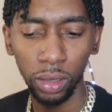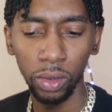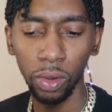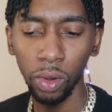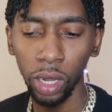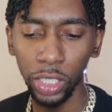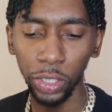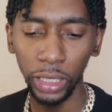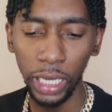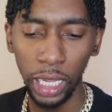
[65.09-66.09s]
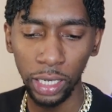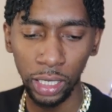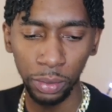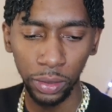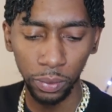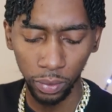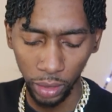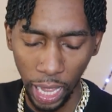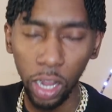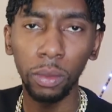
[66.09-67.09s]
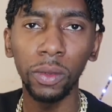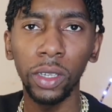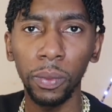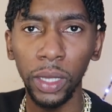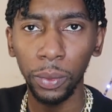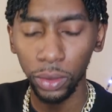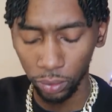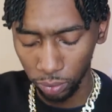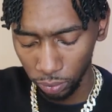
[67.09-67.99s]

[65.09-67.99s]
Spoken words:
The whole Trinidad, you see me? Like up the video, people.